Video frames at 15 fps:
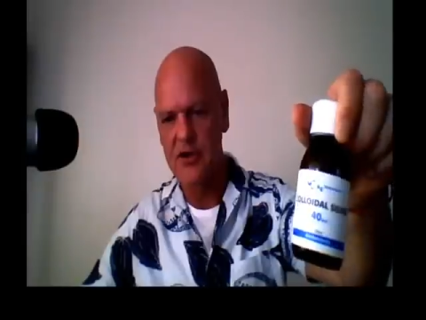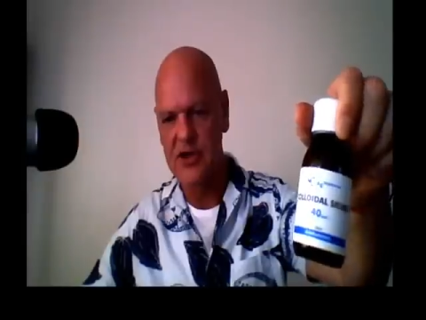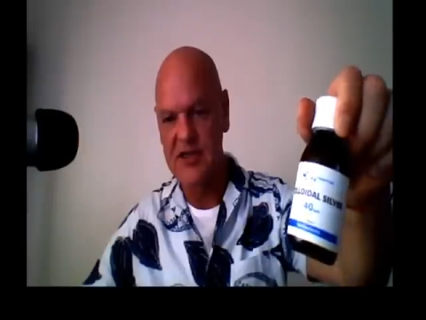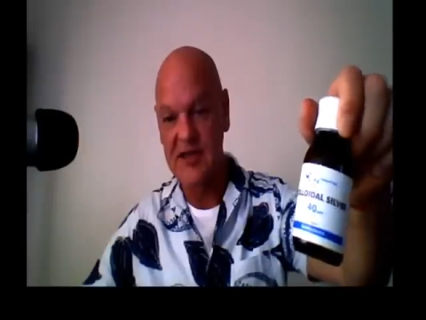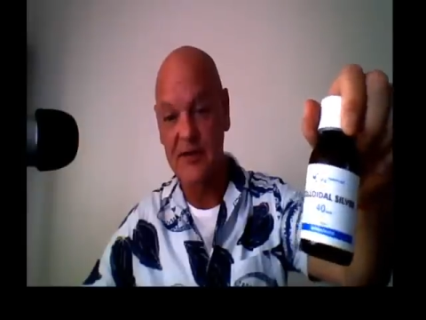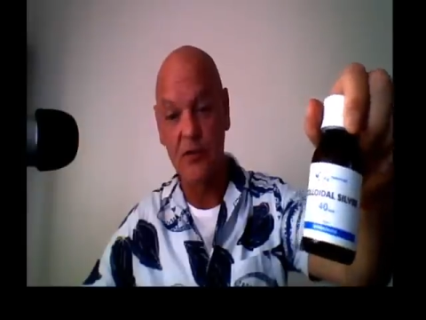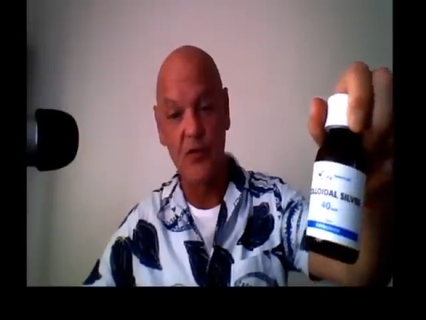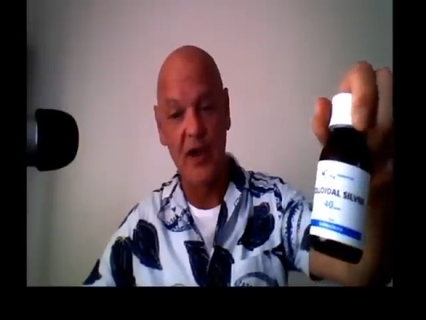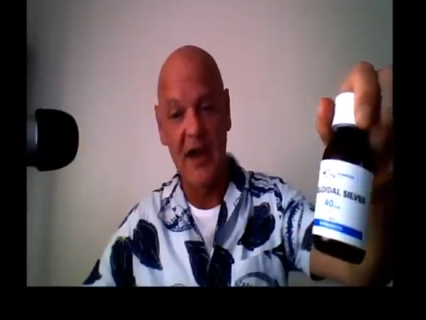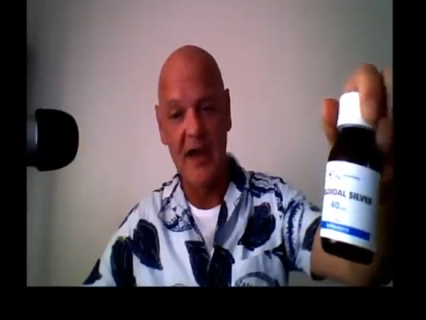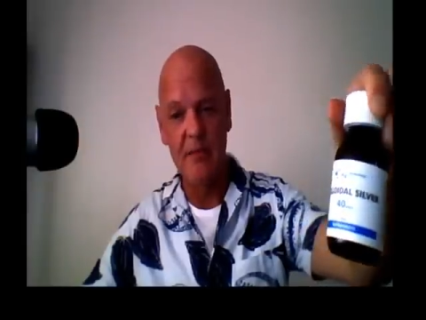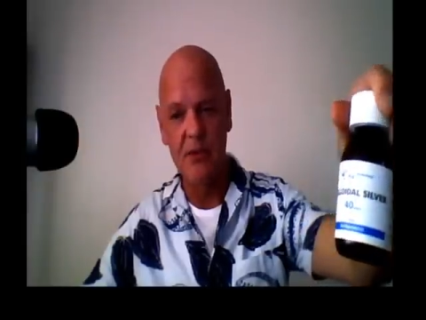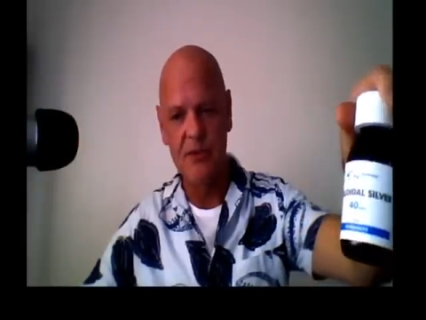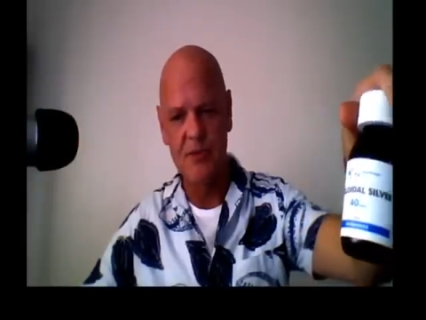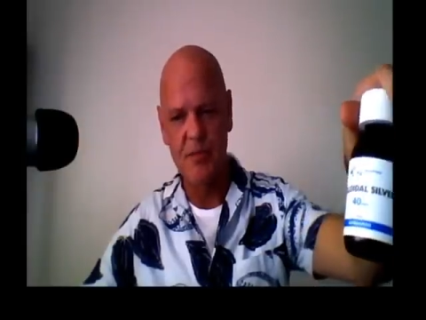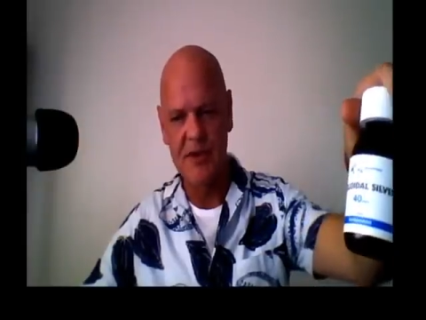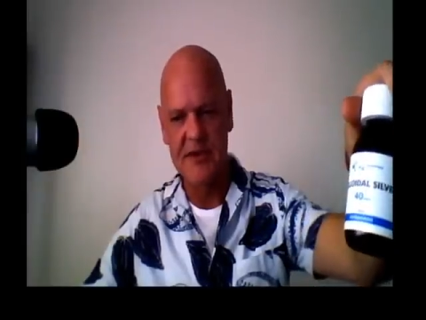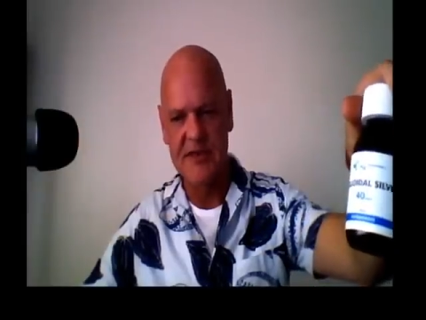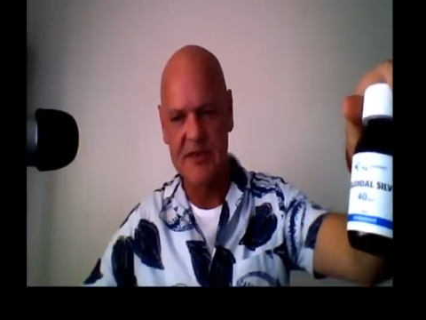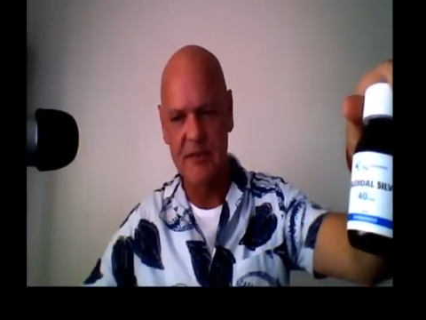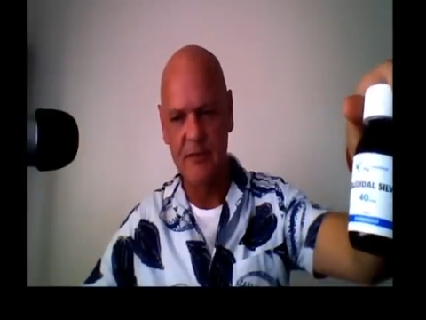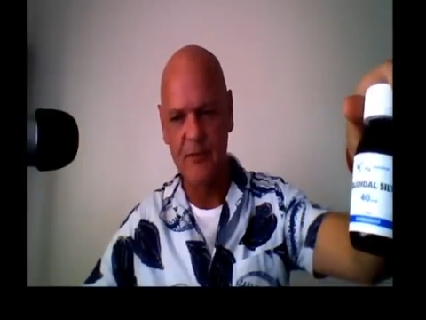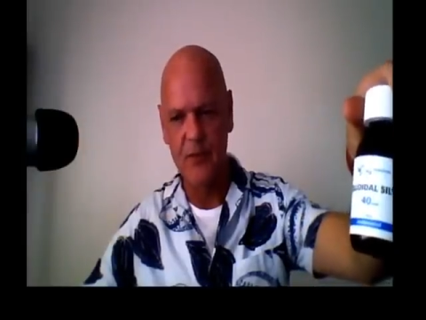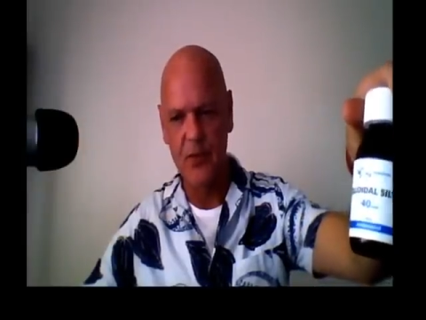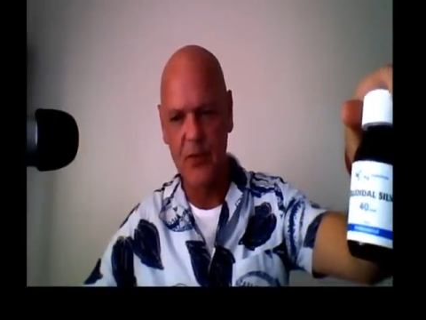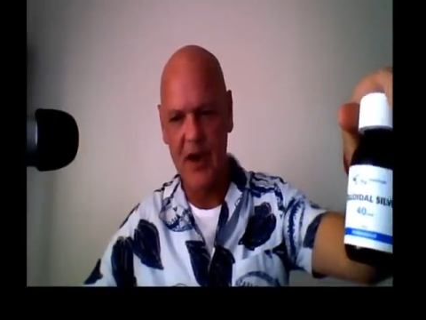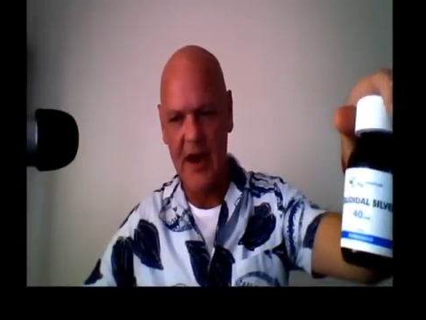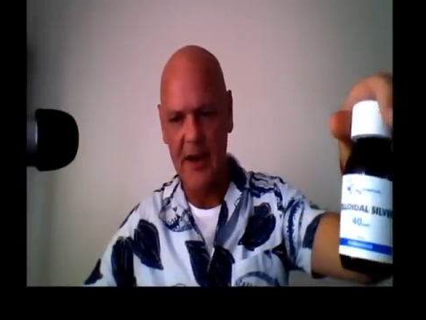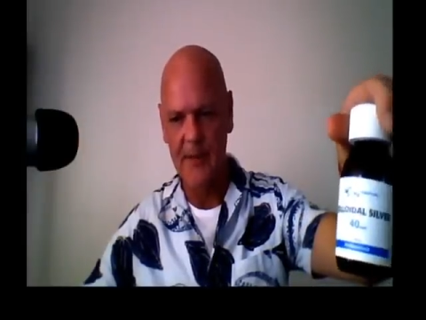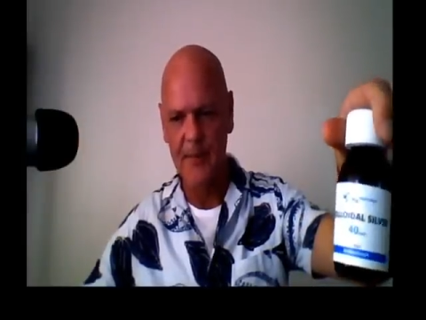just had all the labels printed up
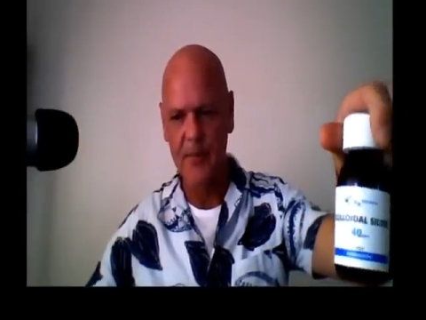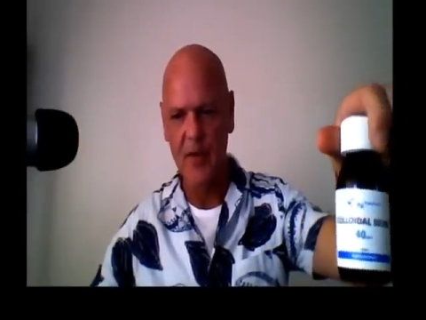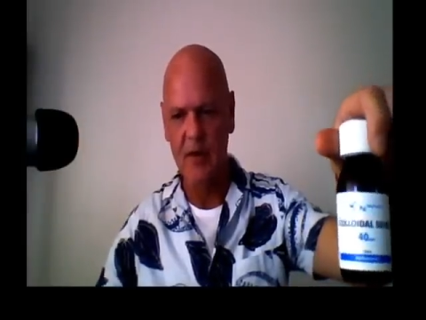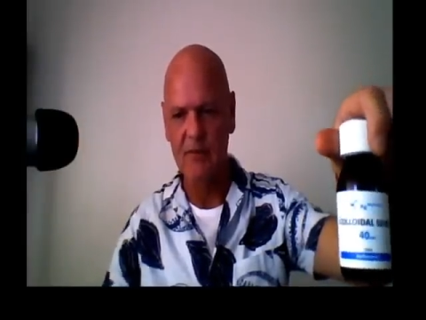for now.